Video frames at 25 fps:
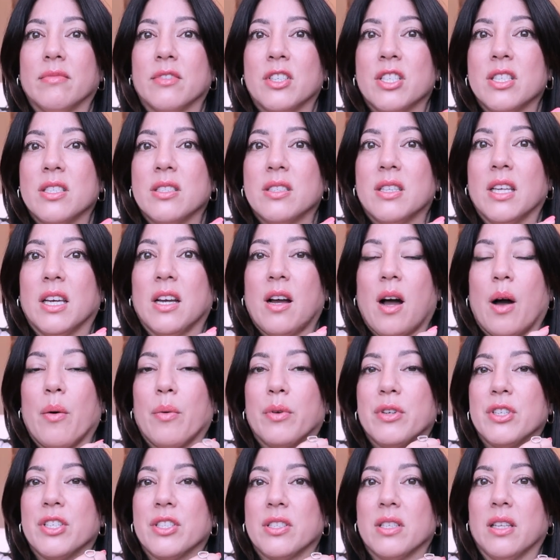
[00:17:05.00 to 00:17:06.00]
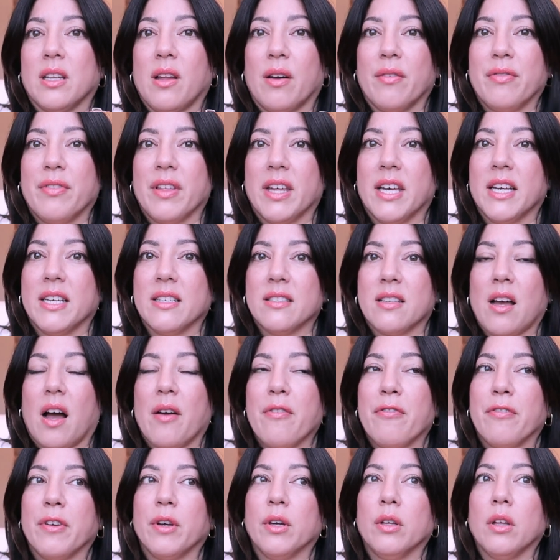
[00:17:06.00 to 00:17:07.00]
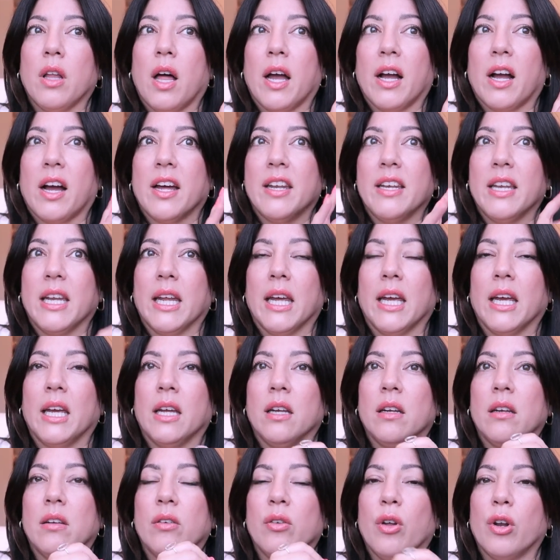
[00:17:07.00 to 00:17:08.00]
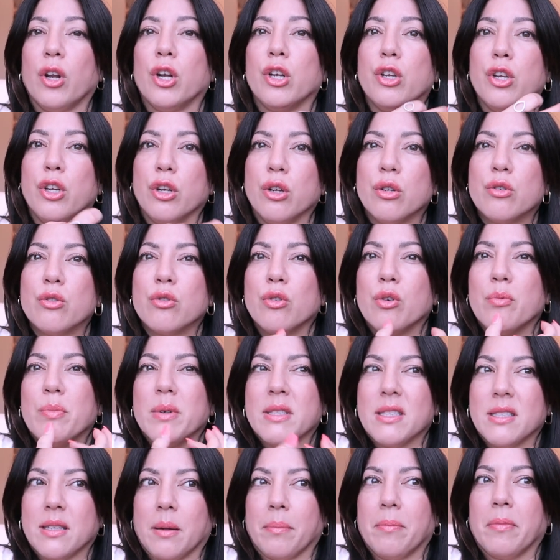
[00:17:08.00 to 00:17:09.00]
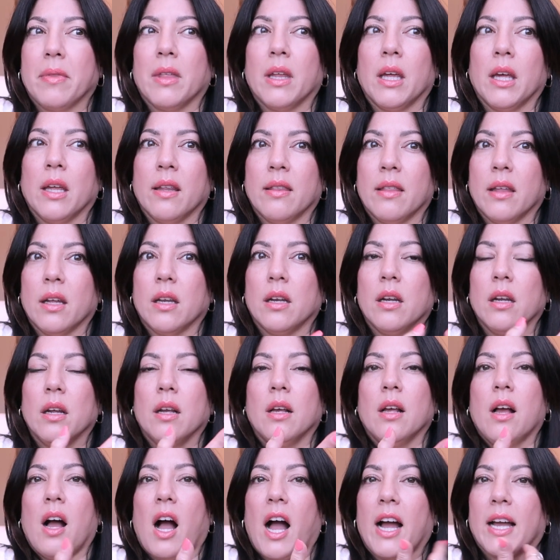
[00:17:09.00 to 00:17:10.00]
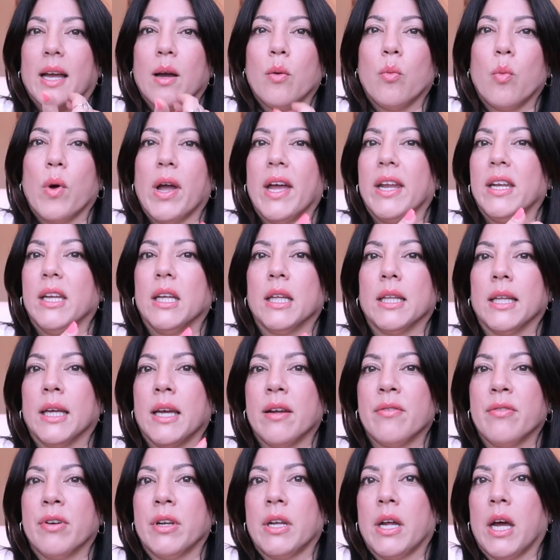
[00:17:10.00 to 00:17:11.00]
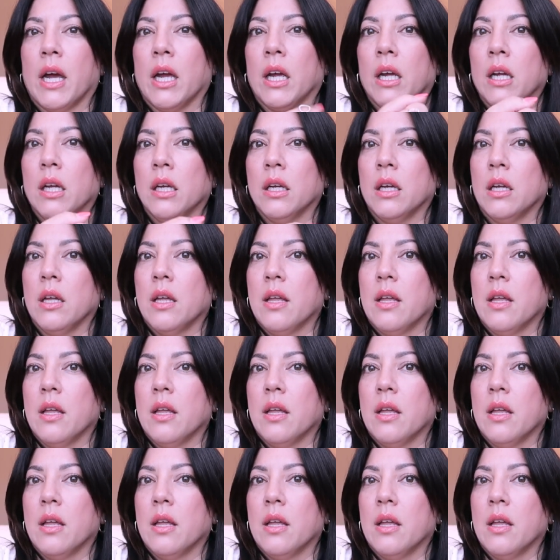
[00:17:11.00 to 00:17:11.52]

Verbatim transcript: just think I would just love these. I feel like I need not a neutral, but something that I can wear nearly every day.